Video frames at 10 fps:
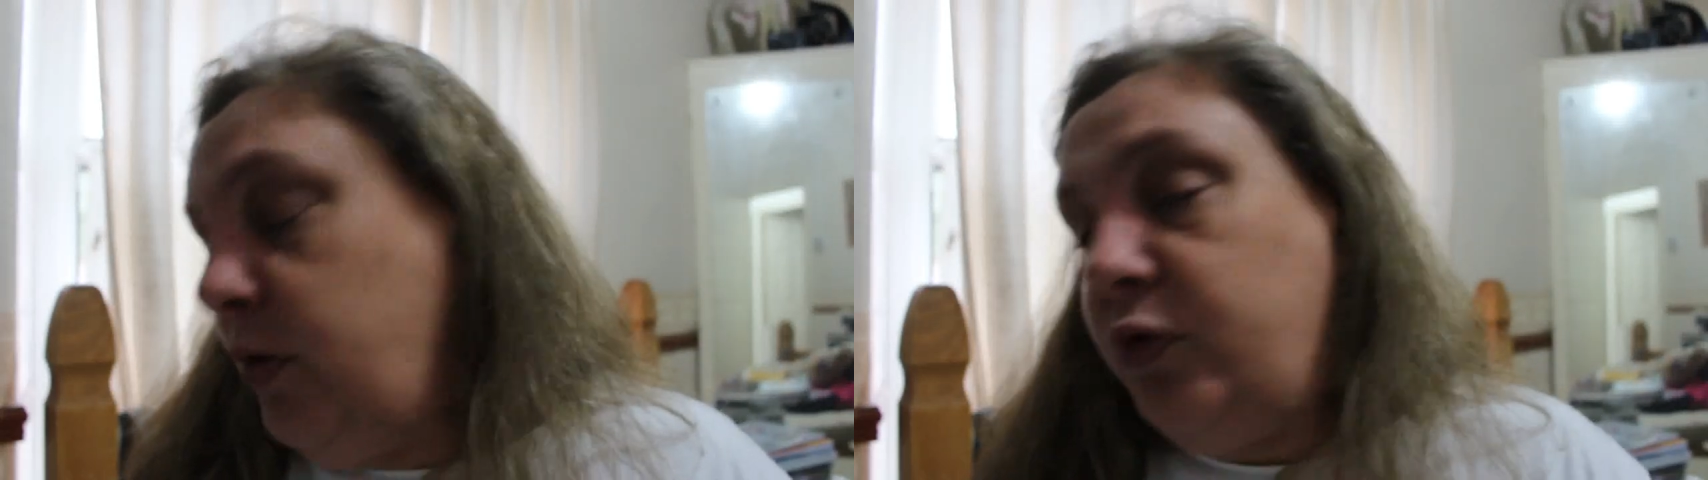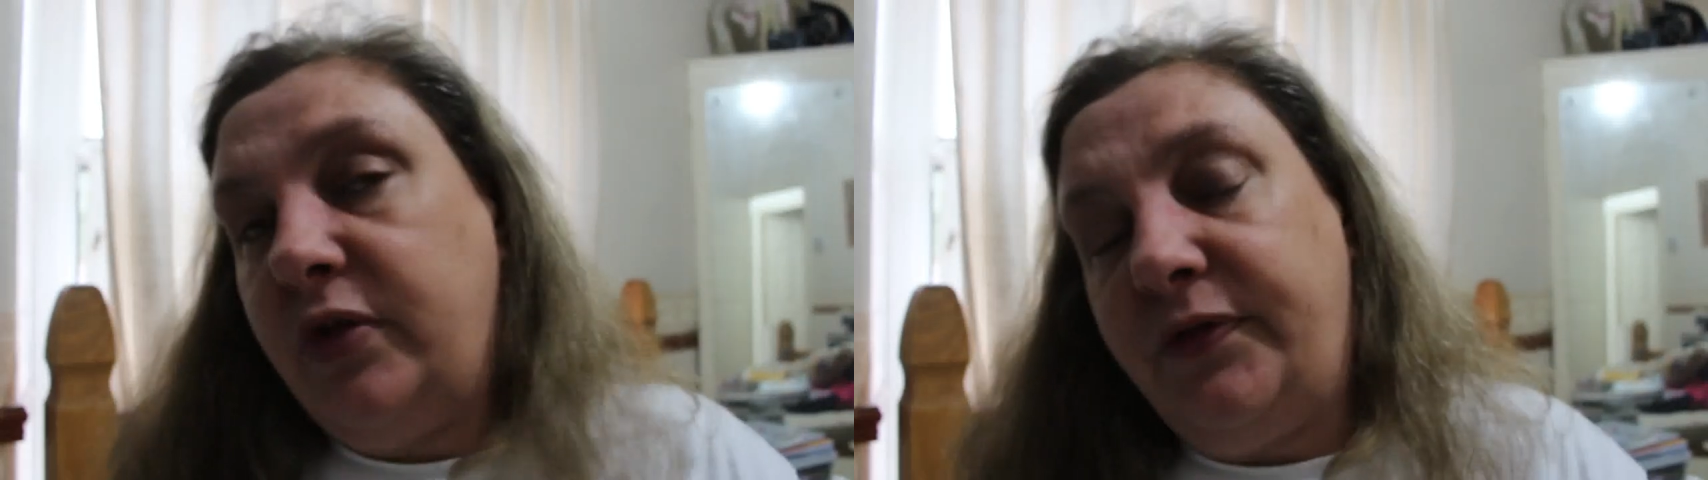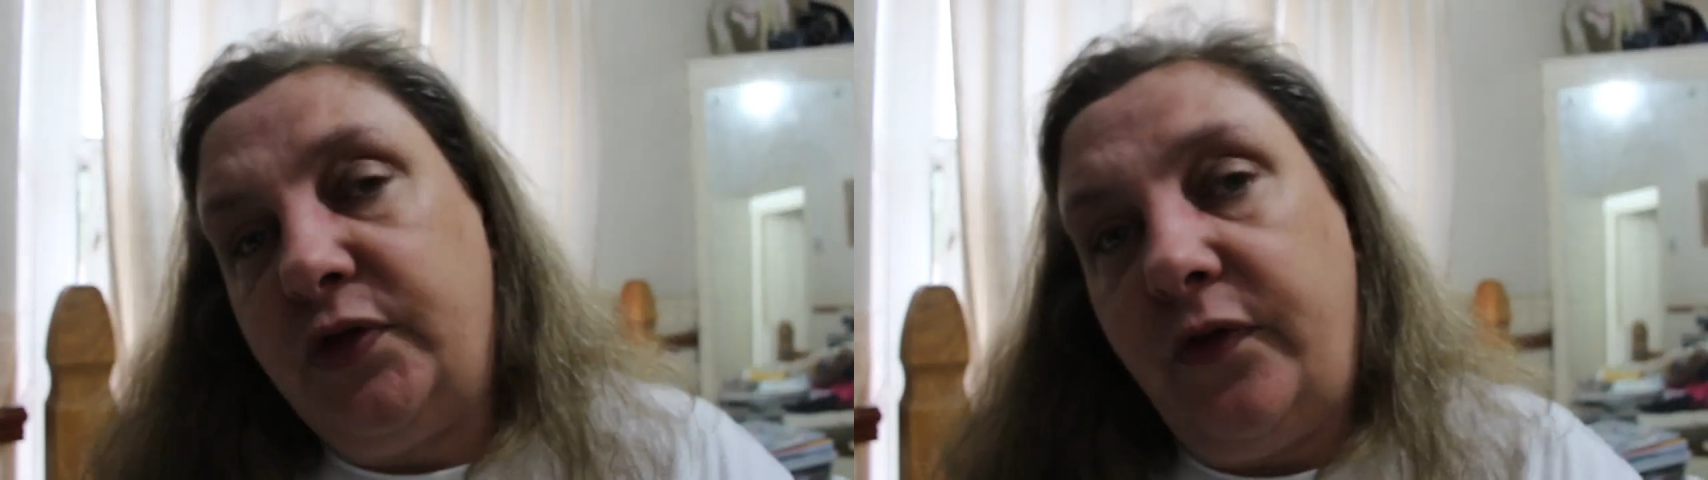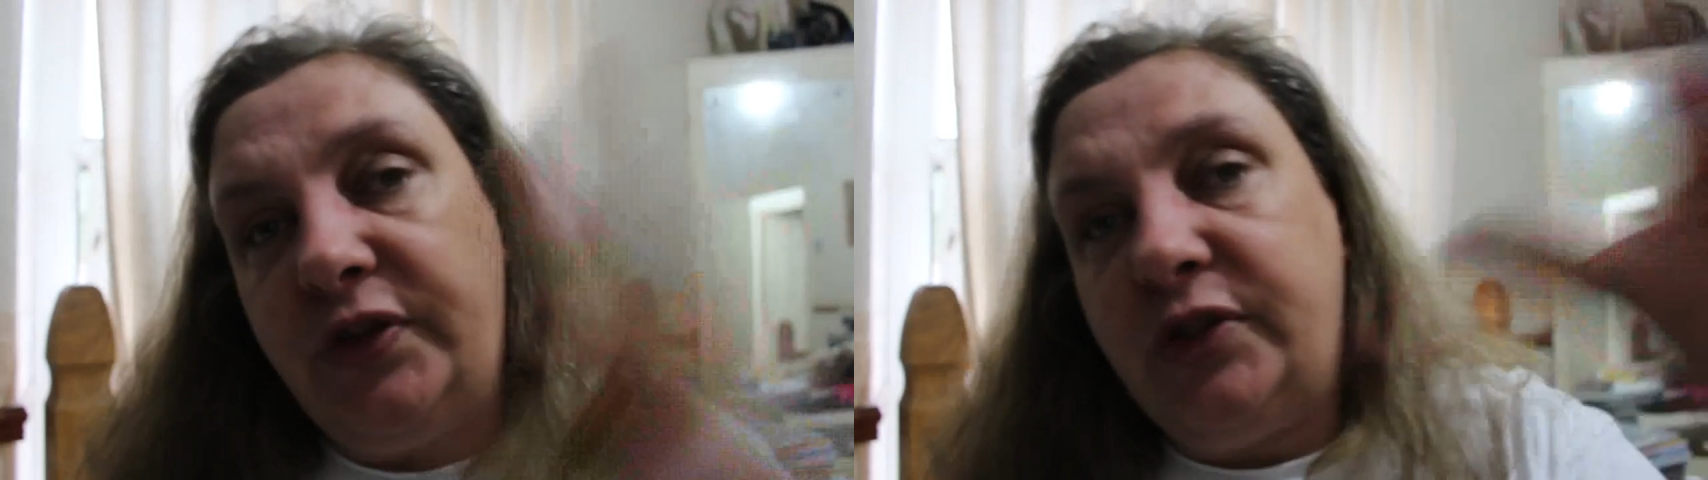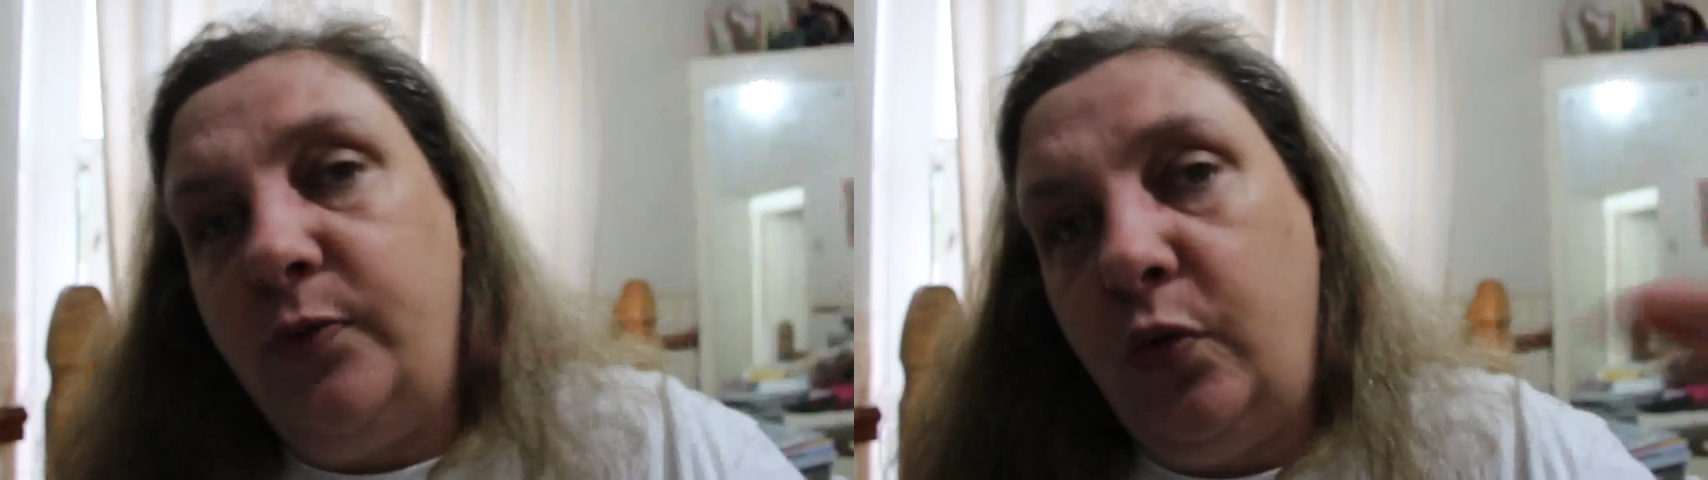who drifts off a
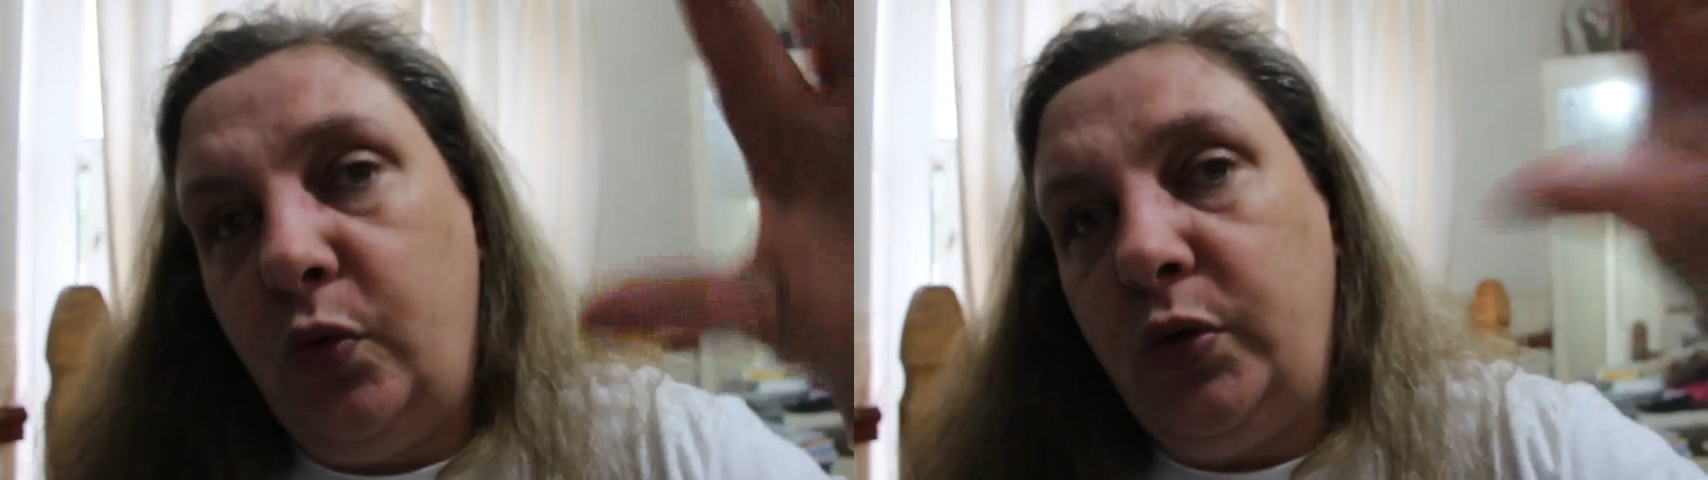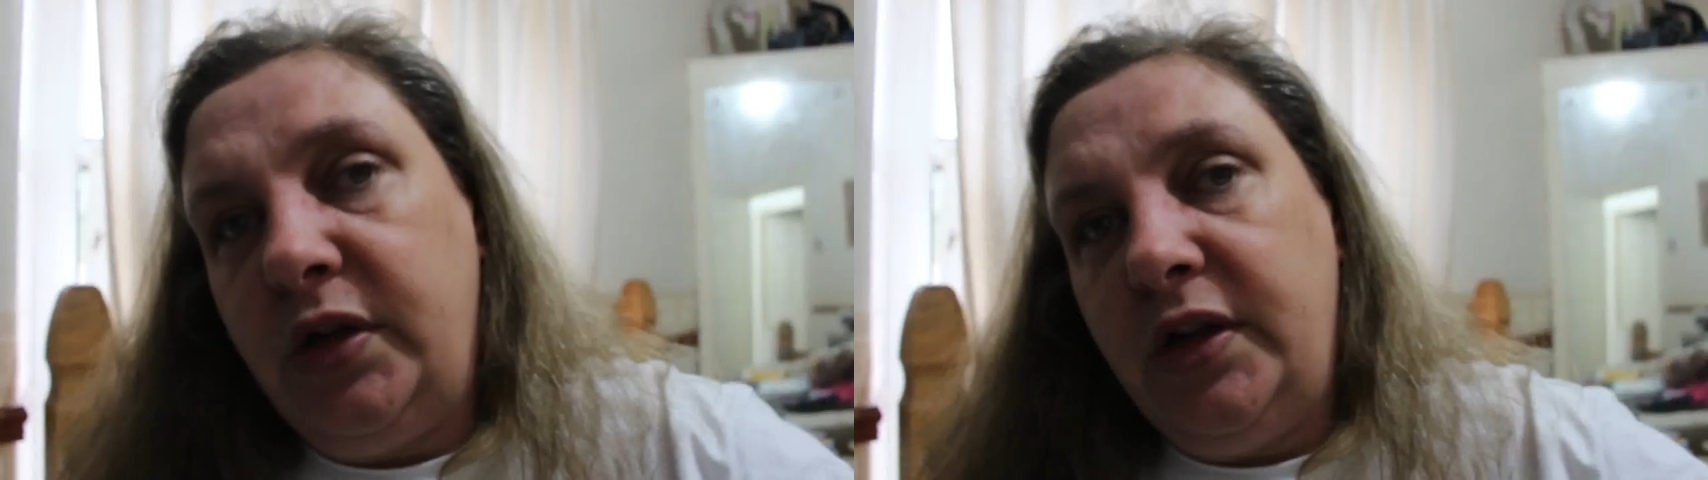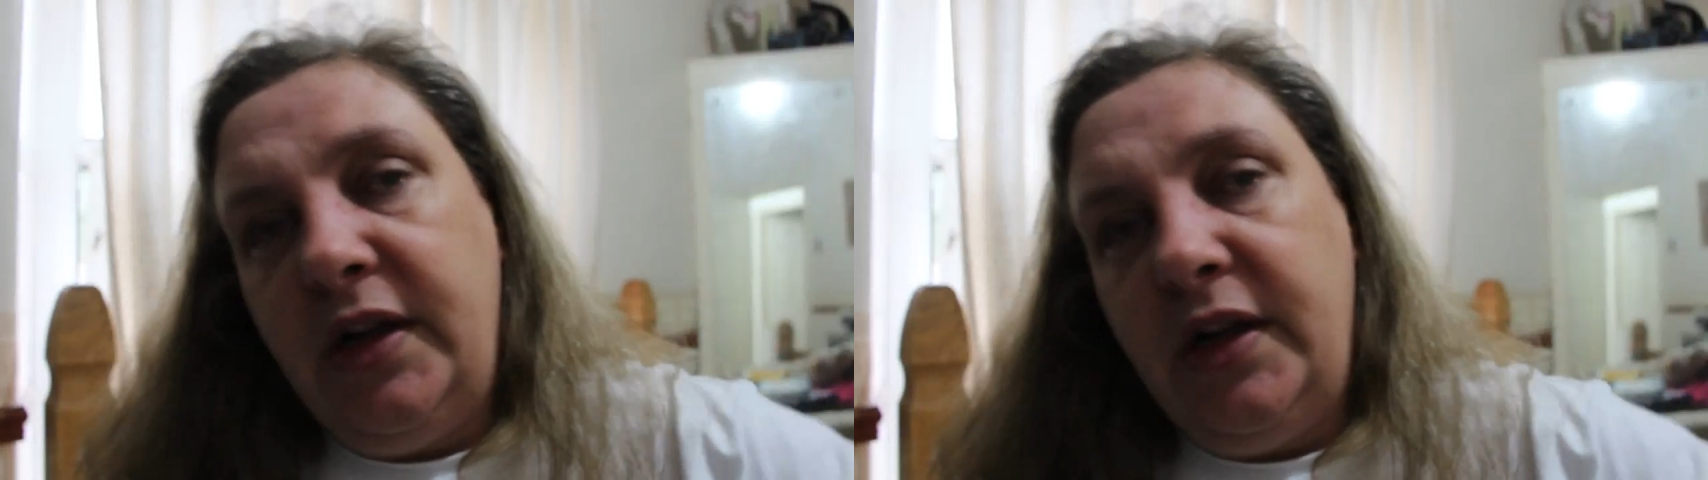small